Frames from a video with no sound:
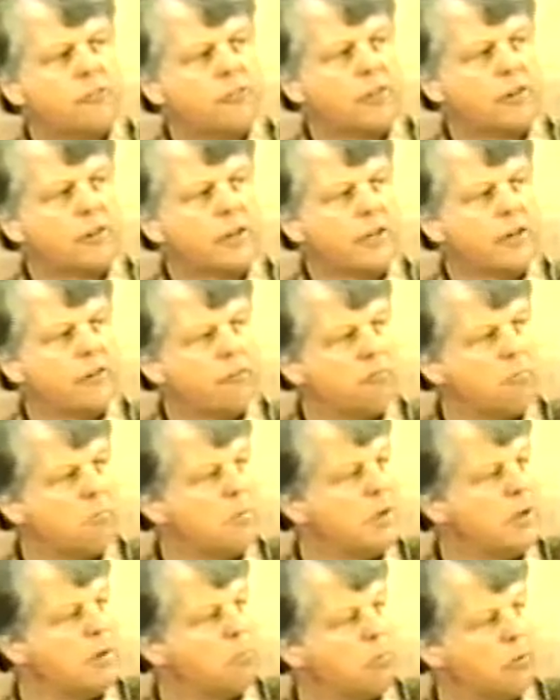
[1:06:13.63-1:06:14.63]
that give
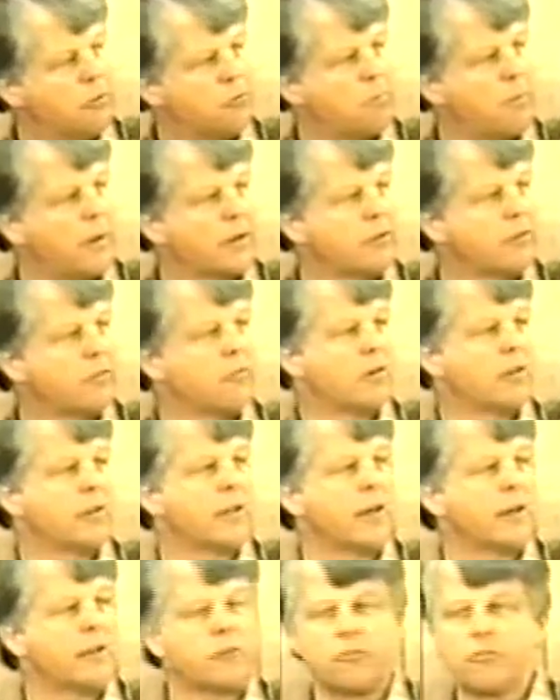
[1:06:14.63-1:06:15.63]
me perspective on
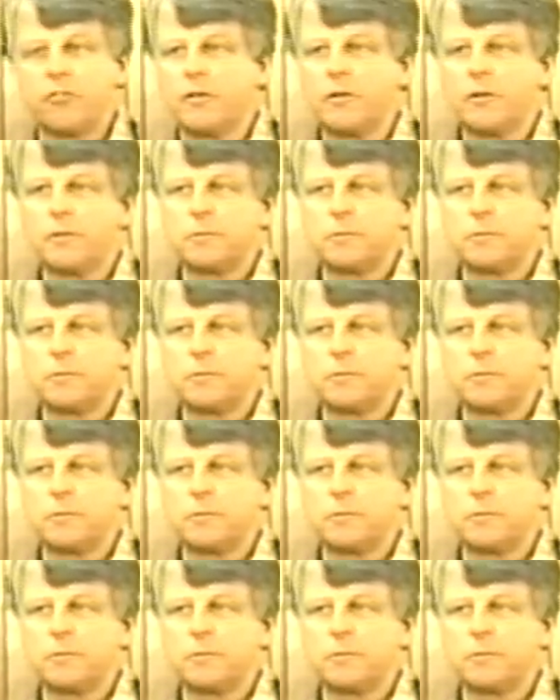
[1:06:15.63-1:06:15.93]
that, you see,